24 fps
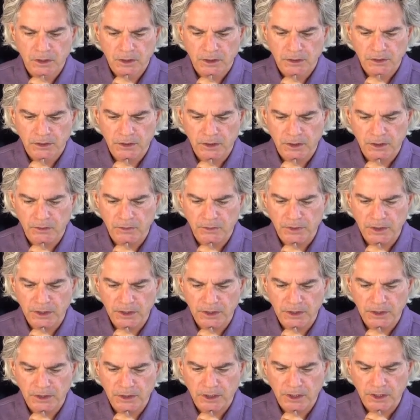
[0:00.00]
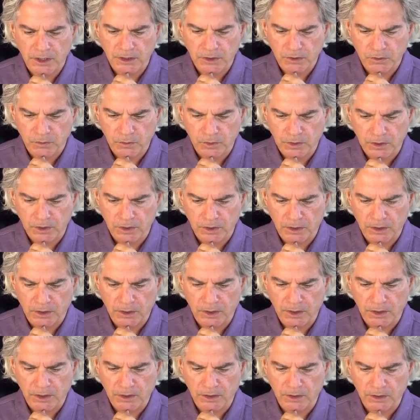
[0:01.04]
So we need to test one other
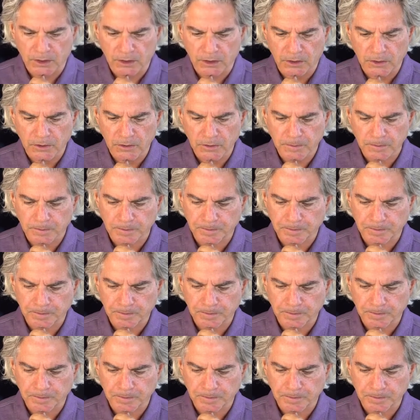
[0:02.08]
thing here.